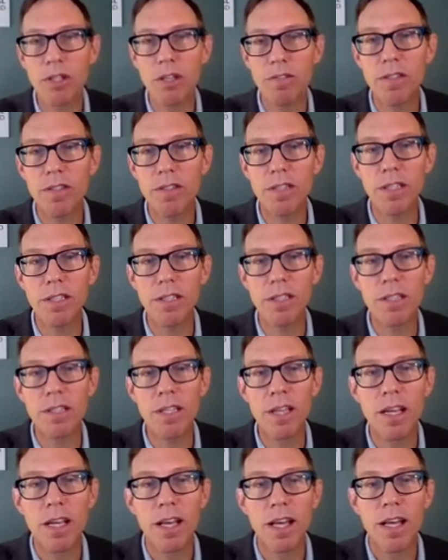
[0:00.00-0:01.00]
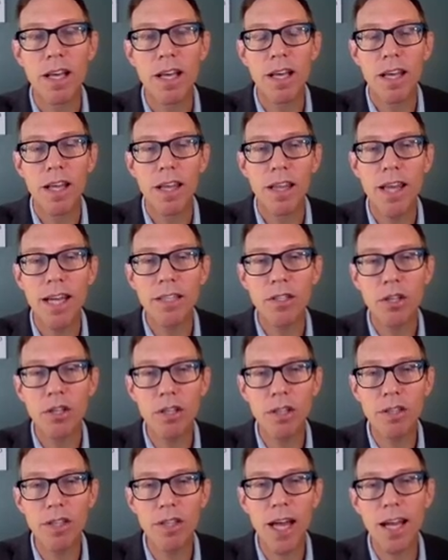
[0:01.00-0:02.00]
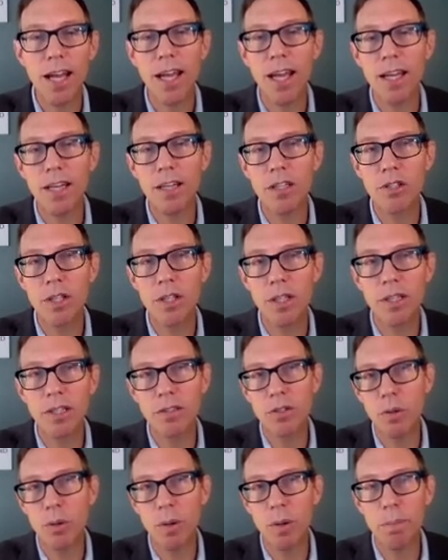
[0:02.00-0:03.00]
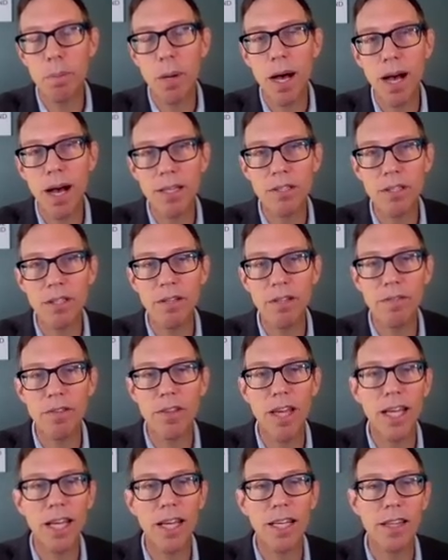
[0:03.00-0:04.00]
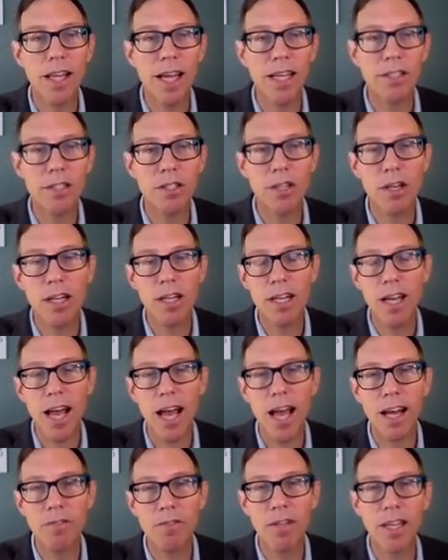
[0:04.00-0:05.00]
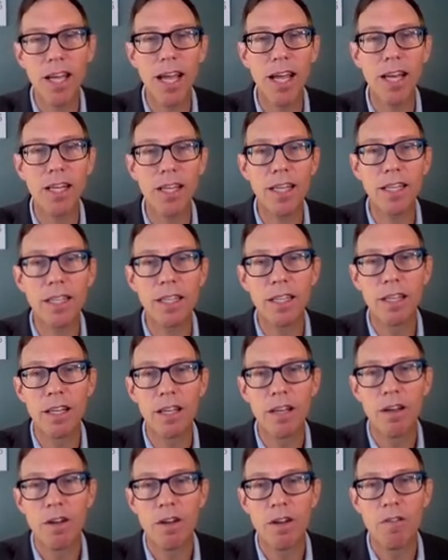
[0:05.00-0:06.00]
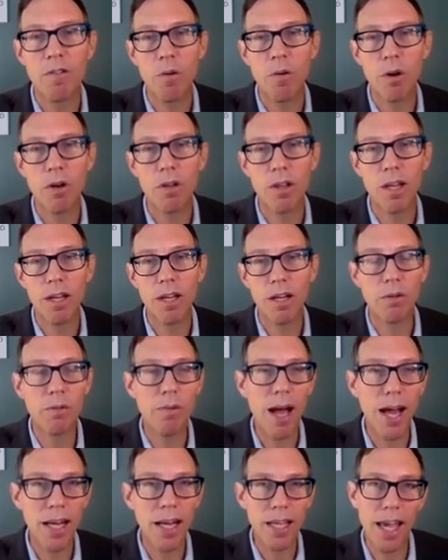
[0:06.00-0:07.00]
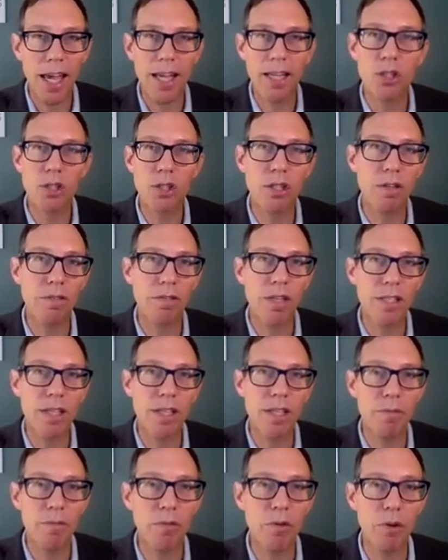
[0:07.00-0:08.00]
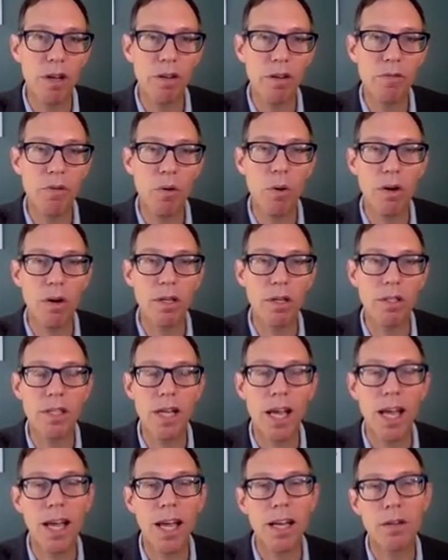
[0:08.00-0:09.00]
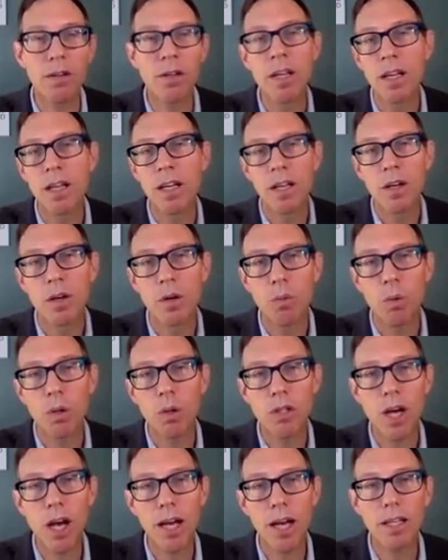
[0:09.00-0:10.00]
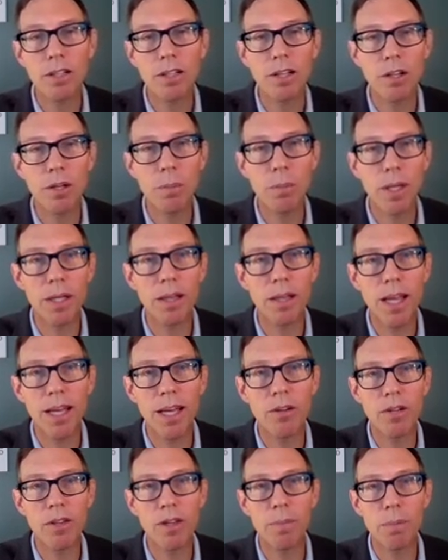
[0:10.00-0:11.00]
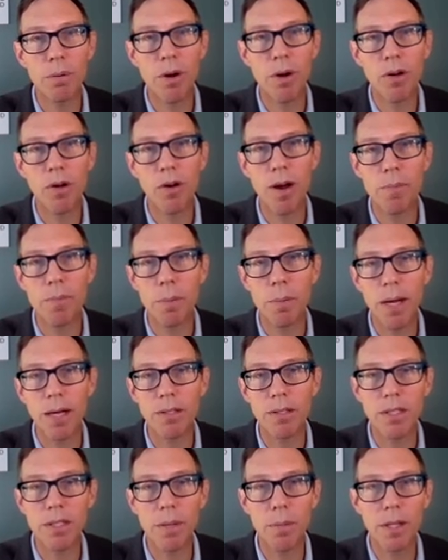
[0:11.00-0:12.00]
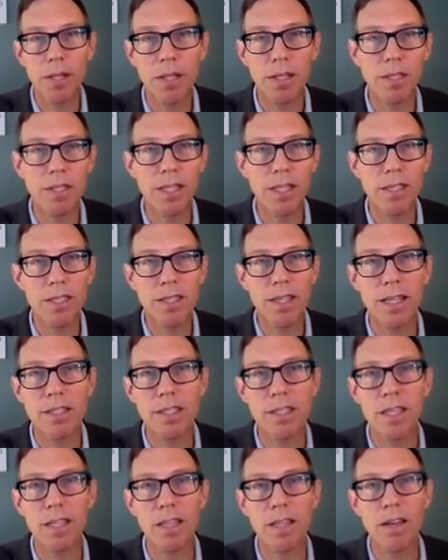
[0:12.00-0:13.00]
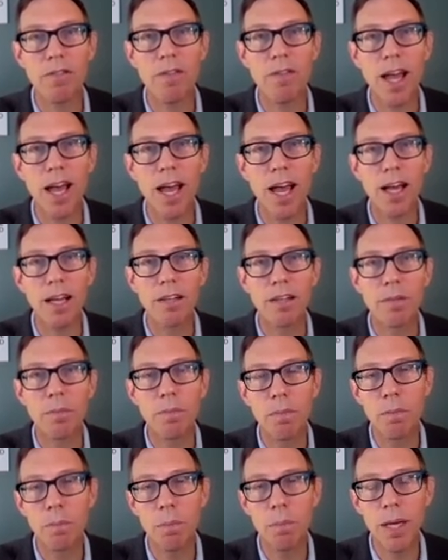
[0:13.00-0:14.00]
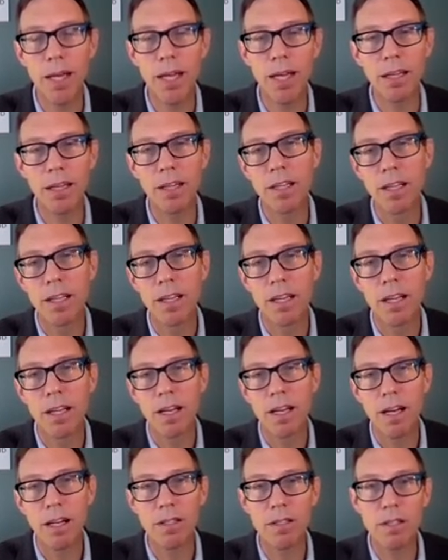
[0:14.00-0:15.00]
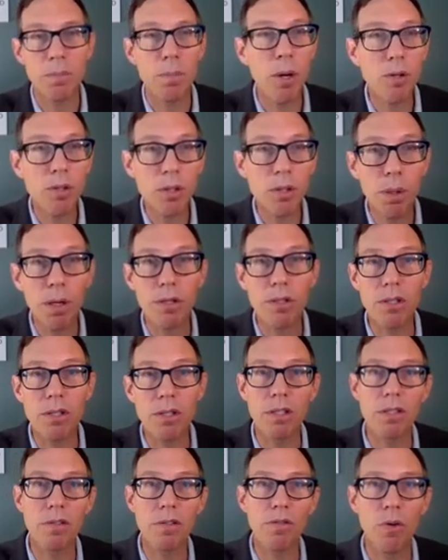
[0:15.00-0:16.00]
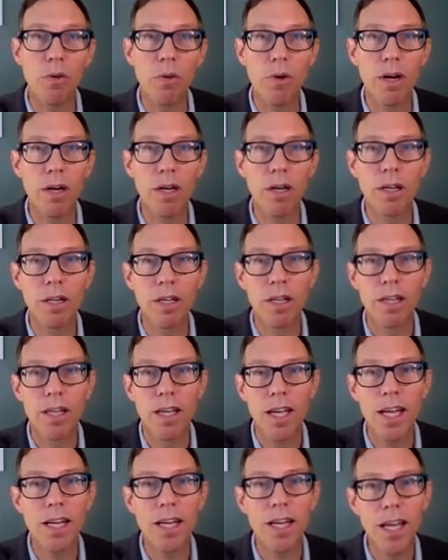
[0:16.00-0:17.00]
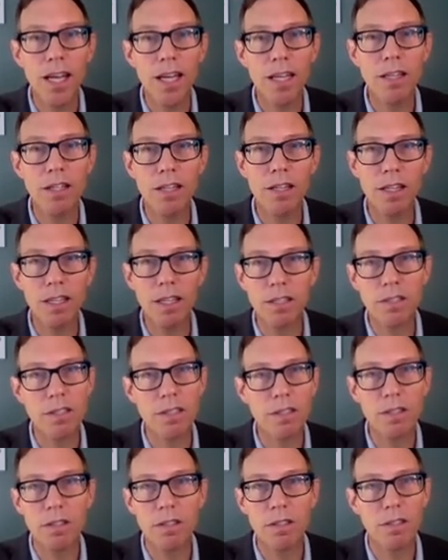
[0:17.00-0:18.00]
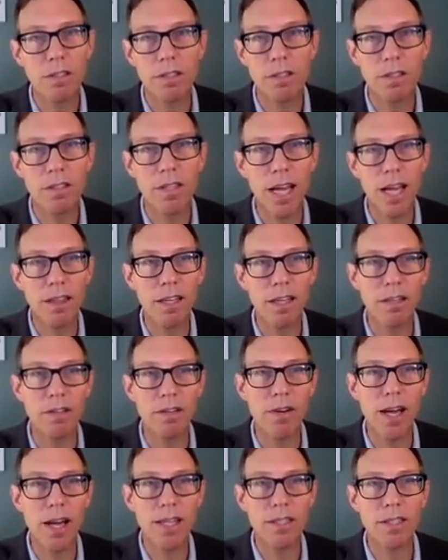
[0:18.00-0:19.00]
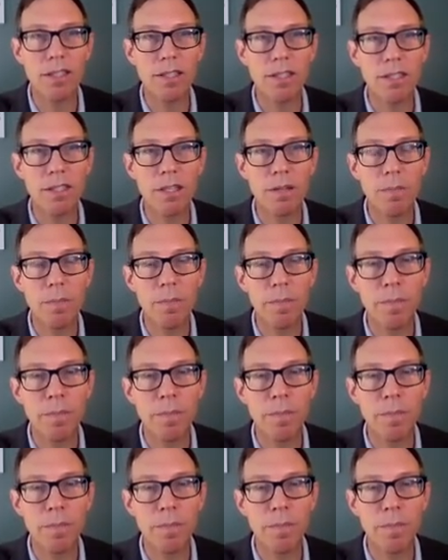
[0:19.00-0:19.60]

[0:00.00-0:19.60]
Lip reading: Services, they turned that energy into a positive thing, and they started advocating for the eradication of these M44s. And we'll talk a little bit later in the program about some of the success that they've had being spokespersons for an end to these deadly devices.